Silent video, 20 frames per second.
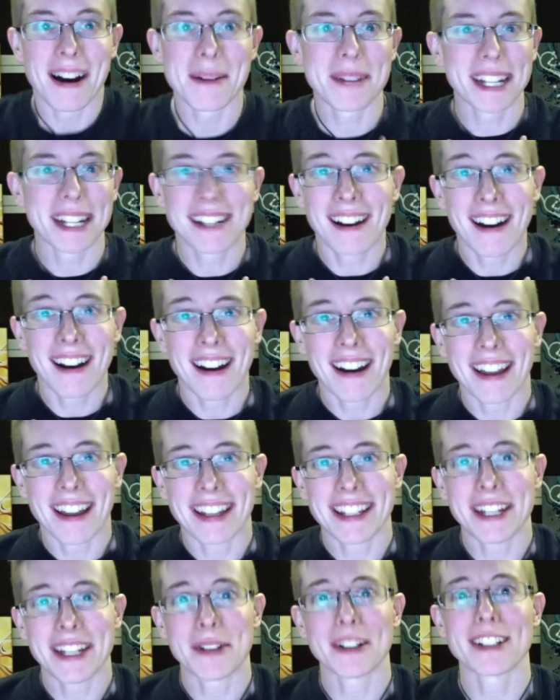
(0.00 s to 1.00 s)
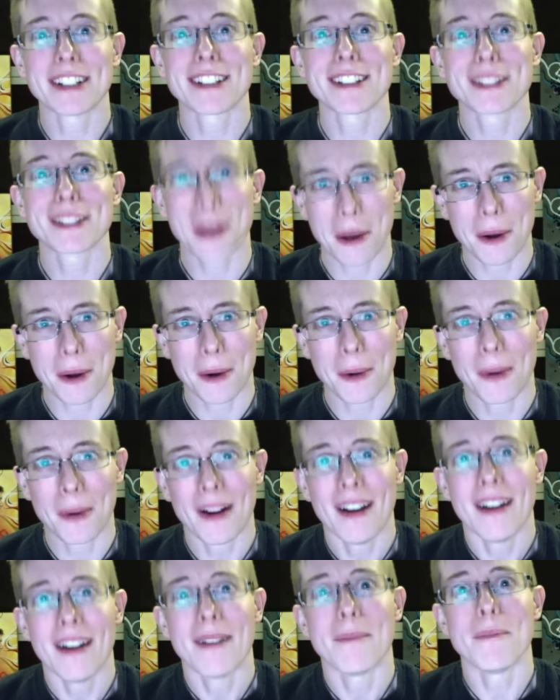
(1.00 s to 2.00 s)
my god, you're so
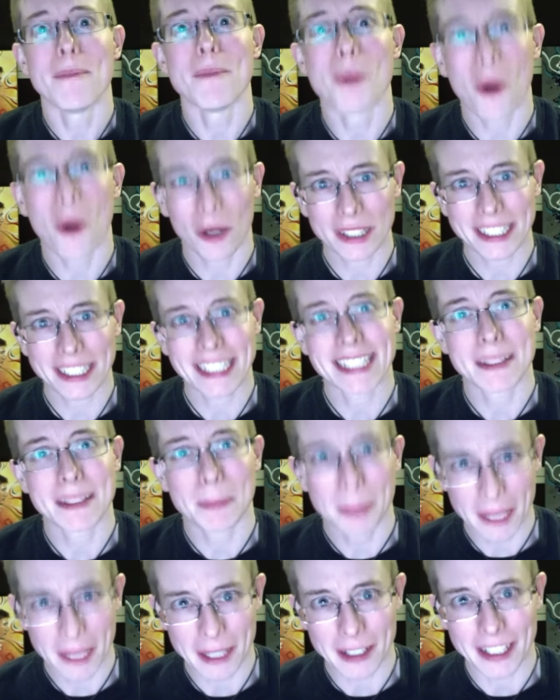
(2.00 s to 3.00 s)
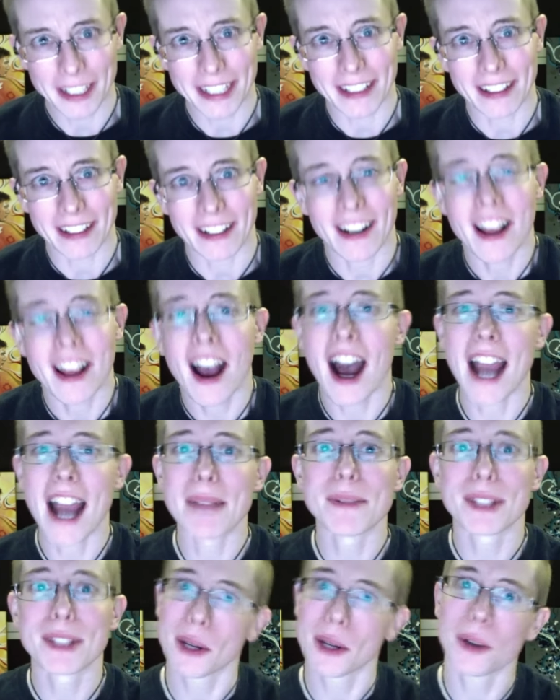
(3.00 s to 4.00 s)
morally superior.
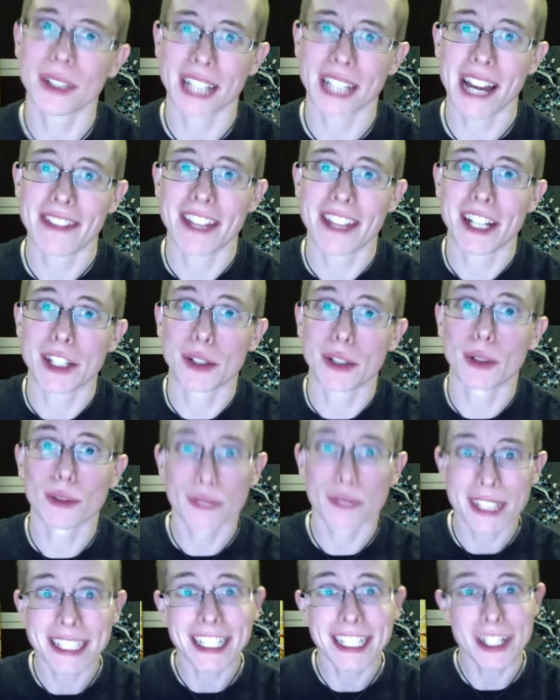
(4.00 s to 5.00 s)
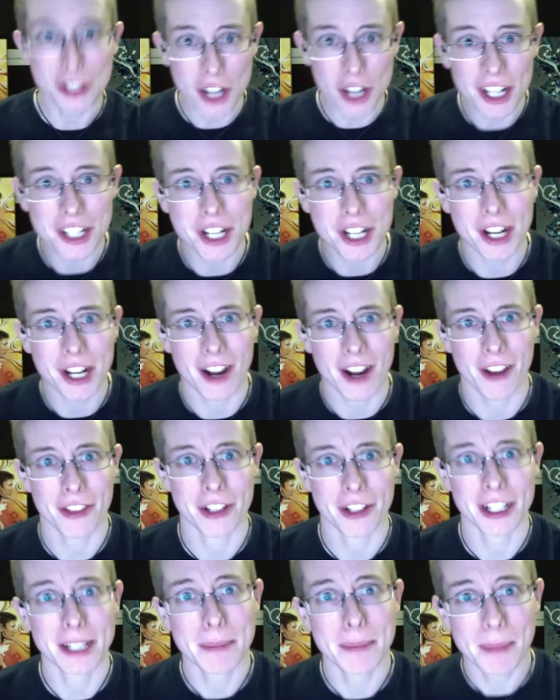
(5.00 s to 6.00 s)
I'm so glad that you're really judging
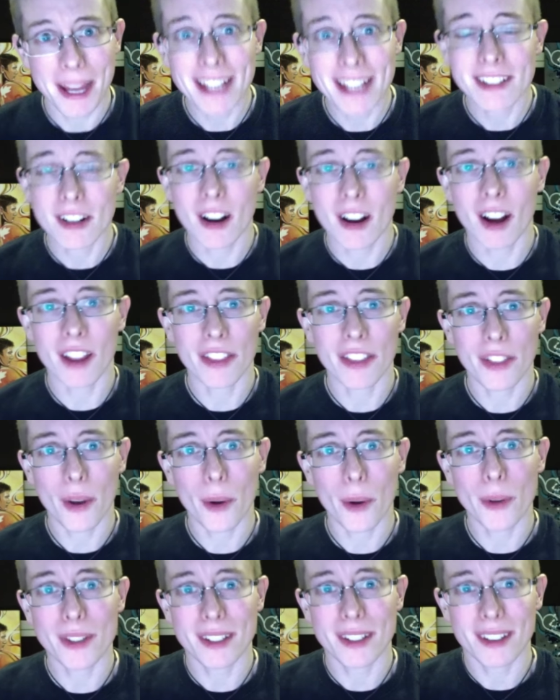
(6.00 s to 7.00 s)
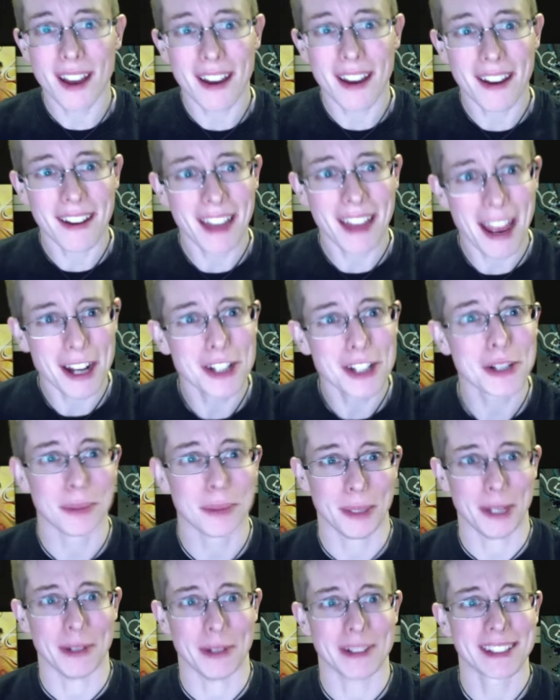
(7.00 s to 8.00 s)
others based on those uh,
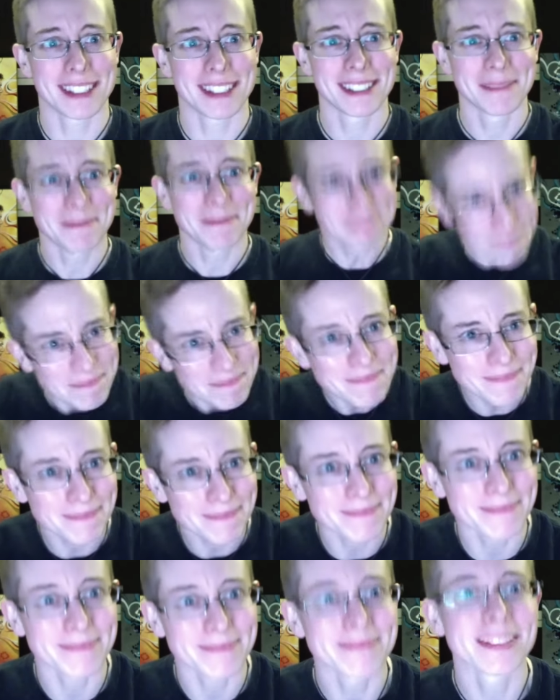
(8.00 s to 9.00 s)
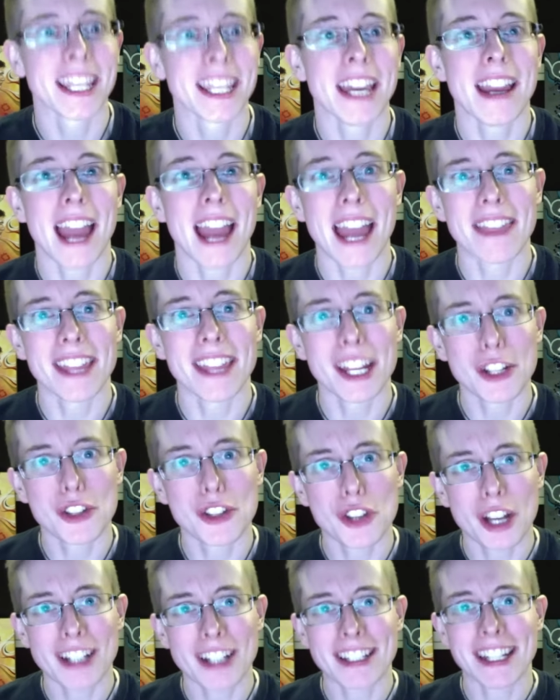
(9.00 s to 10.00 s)
attributes. Mm-hmm. And then
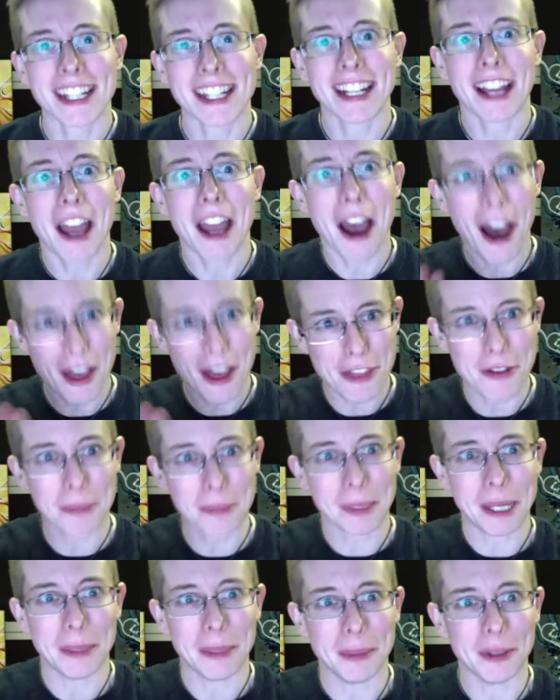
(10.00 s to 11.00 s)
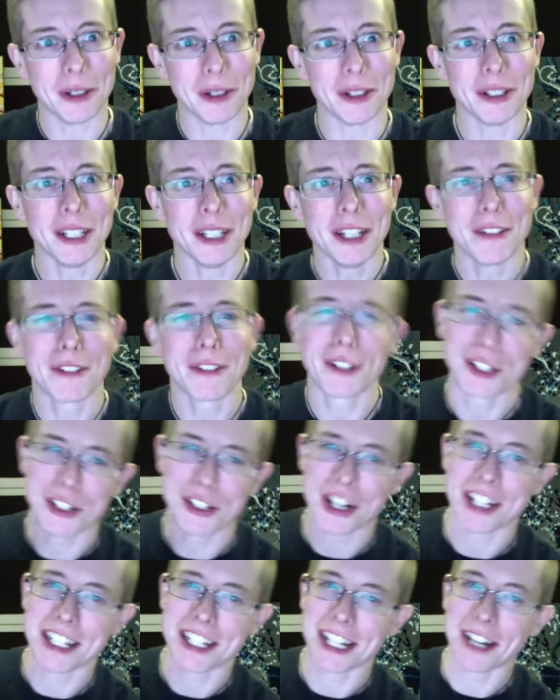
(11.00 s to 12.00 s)
judging other people for
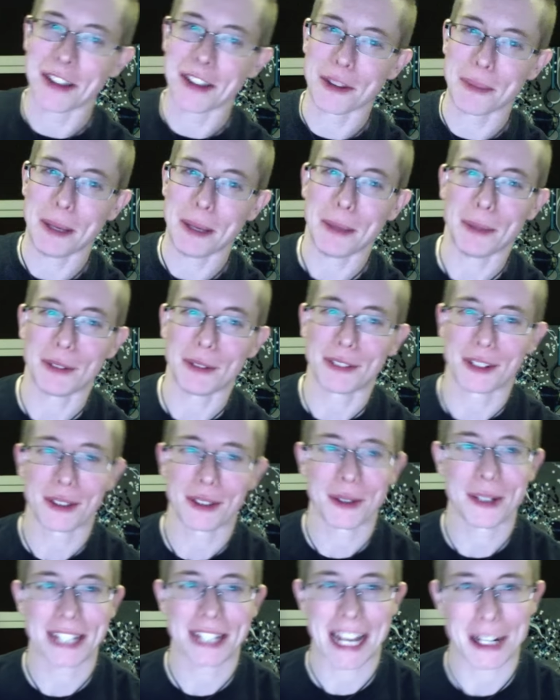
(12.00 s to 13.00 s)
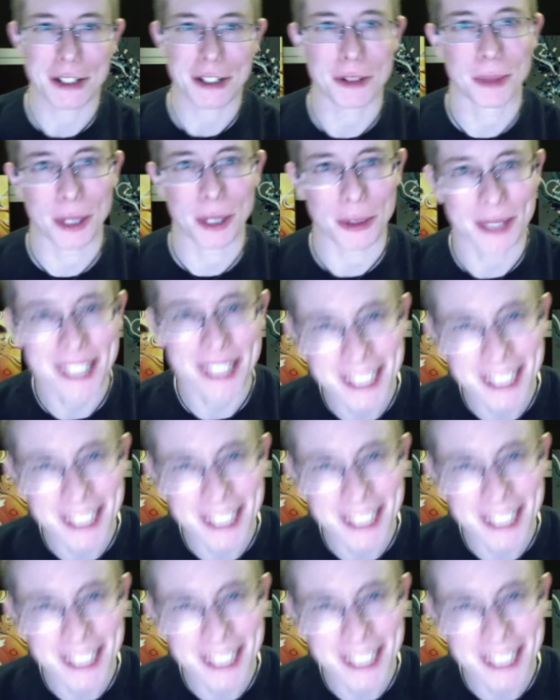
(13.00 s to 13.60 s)
judging other people for those attributes.